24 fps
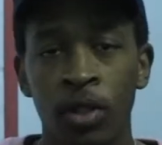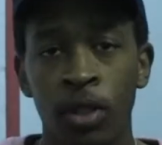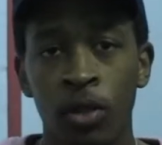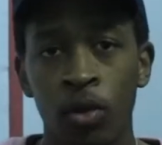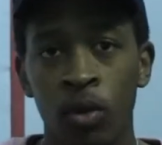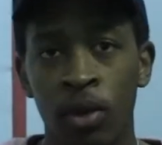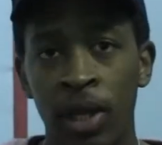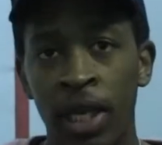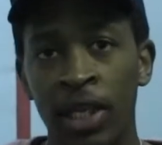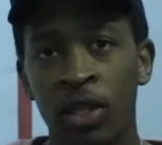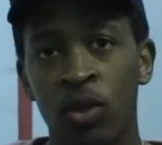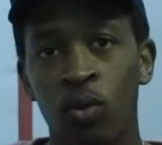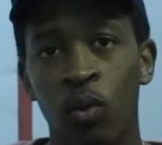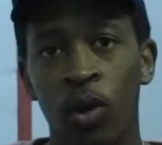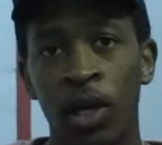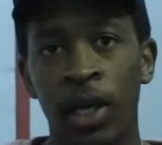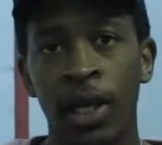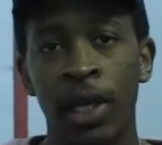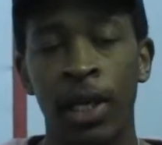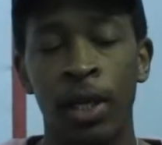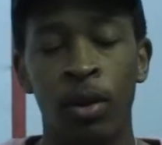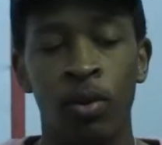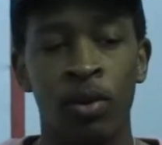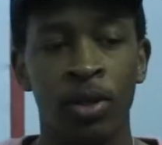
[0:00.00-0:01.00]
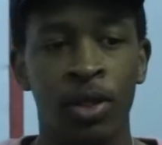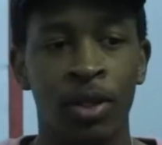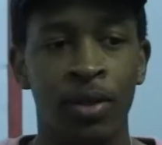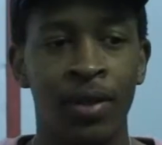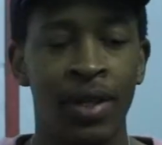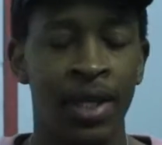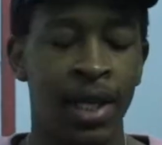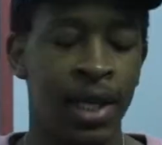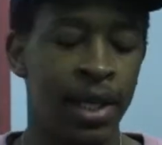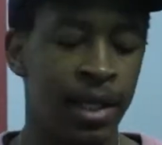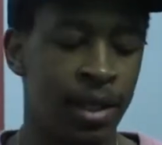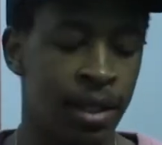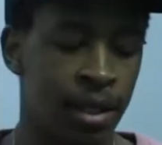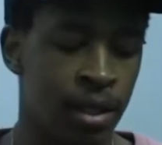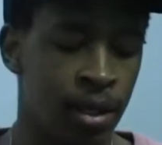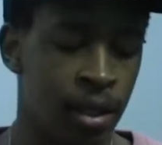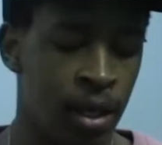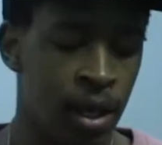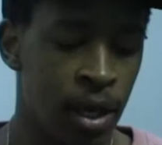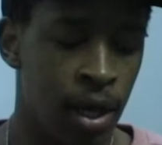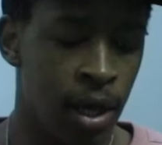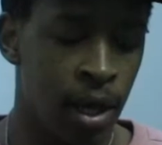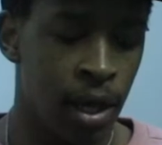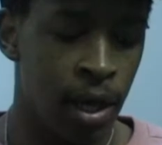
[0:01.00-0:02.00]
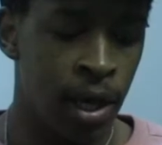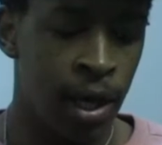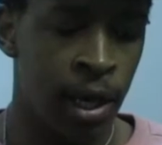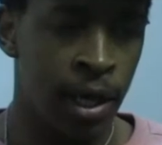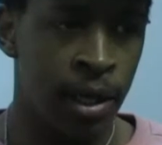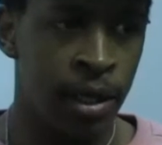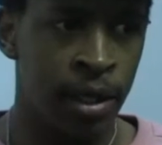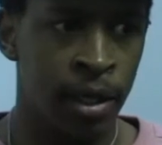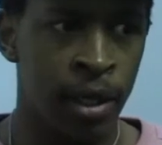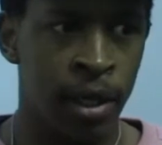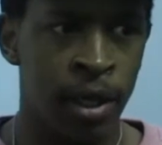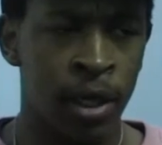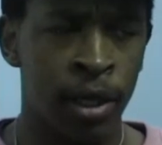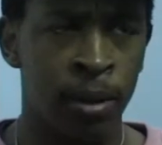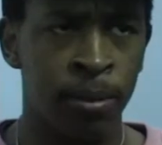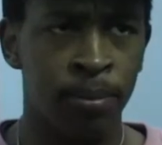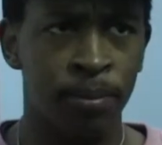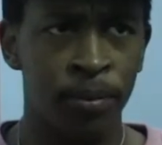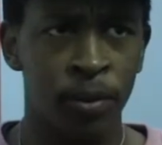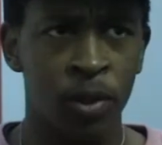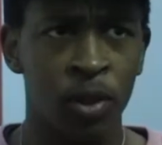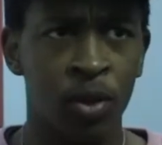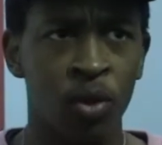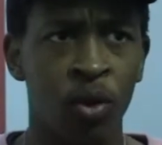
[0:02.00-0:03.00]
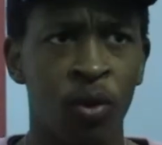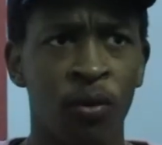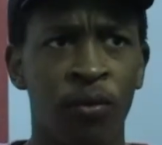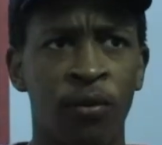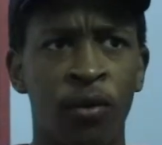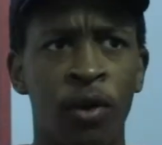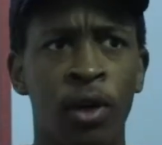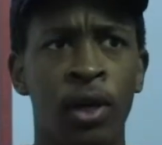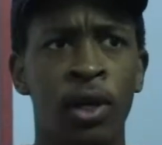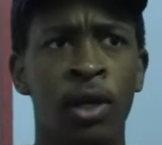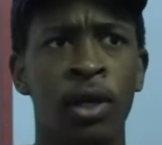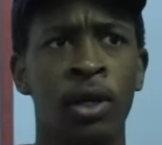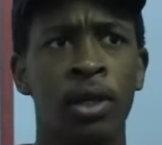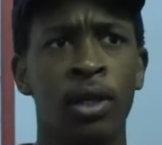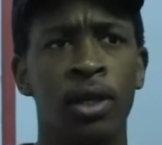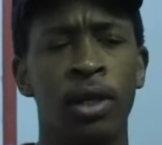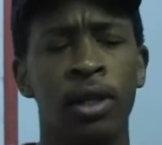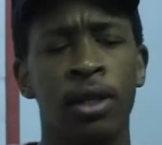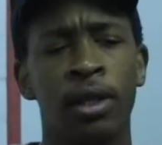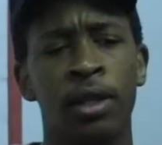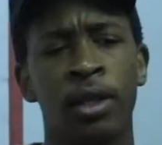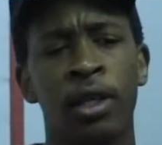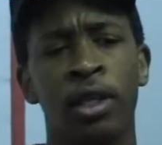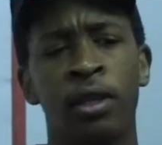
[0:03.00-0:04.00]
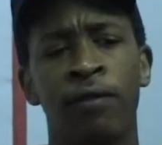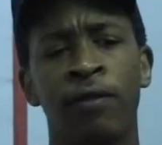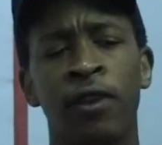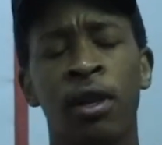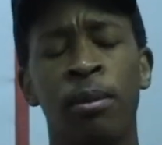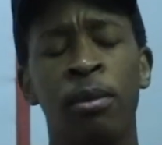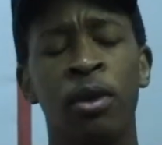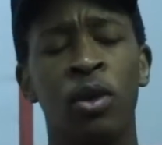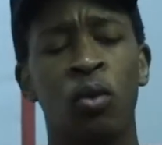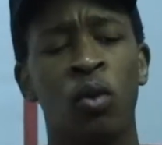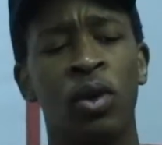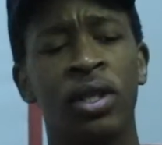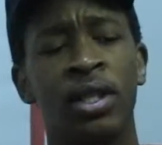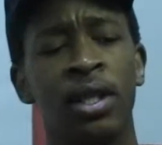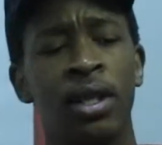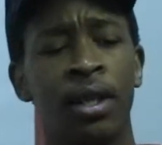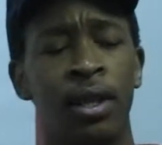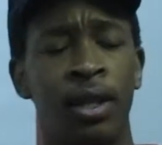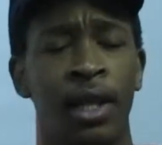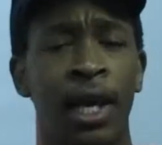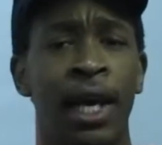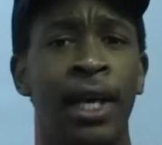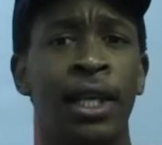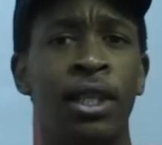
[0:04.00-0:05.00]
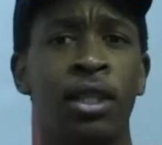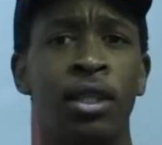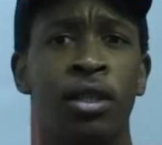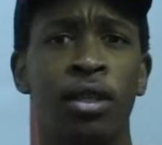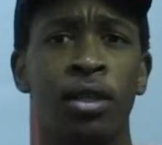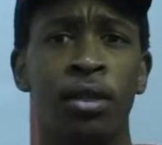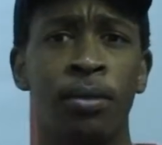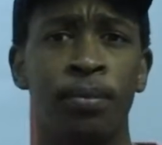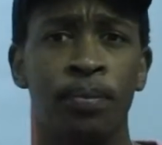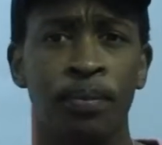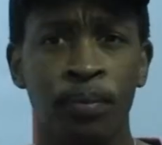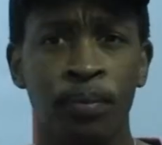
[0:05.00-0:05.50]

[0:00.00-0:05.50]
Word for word: So that's why it was created. And uh, so far the development wasn't that